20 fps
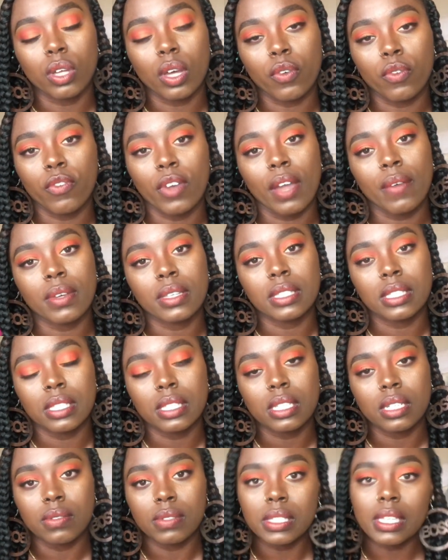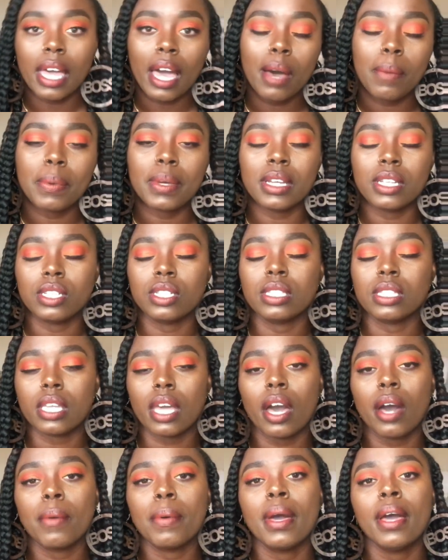a very sensitive scalp, an itchy
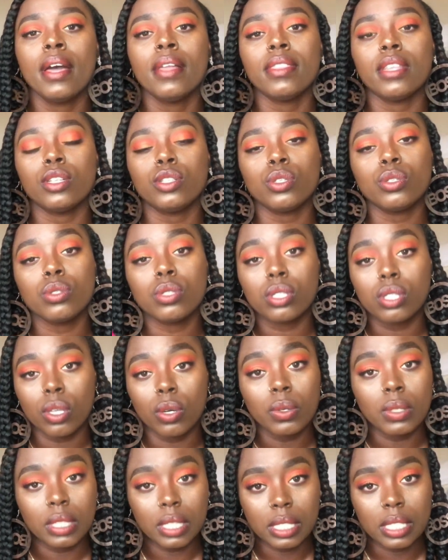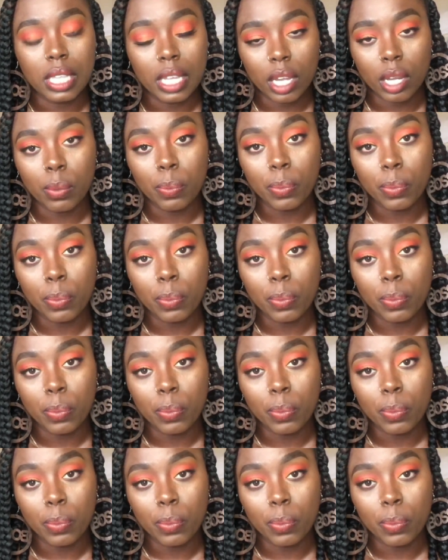scalp, that you soak this hair,